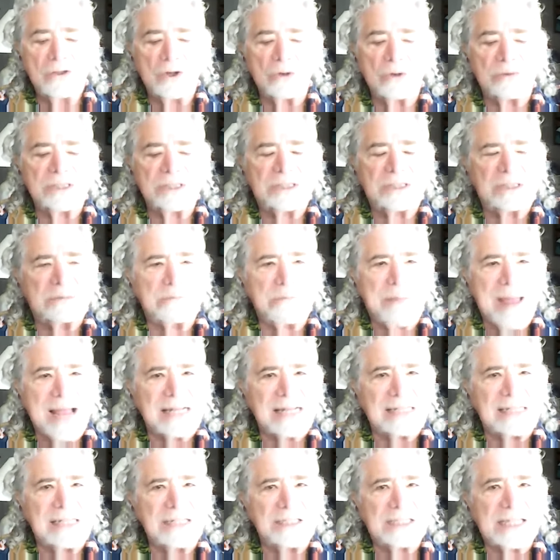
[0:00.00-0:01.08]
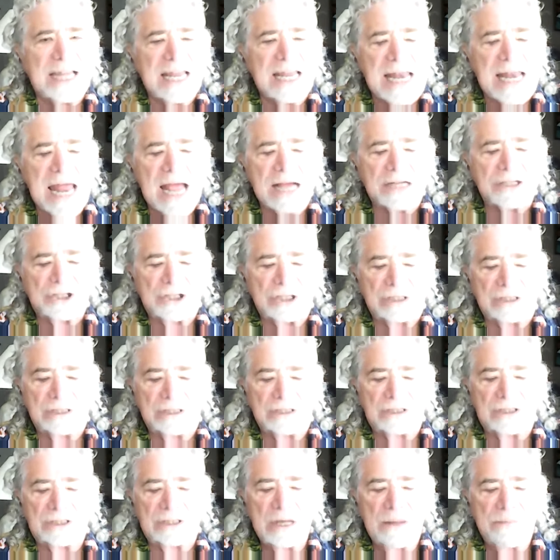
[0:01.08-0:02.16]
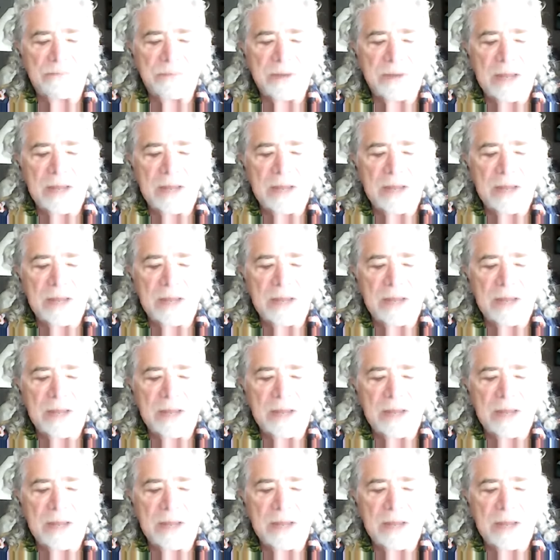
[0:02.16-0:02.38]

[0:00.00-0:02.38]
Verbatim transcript: to respect his connections.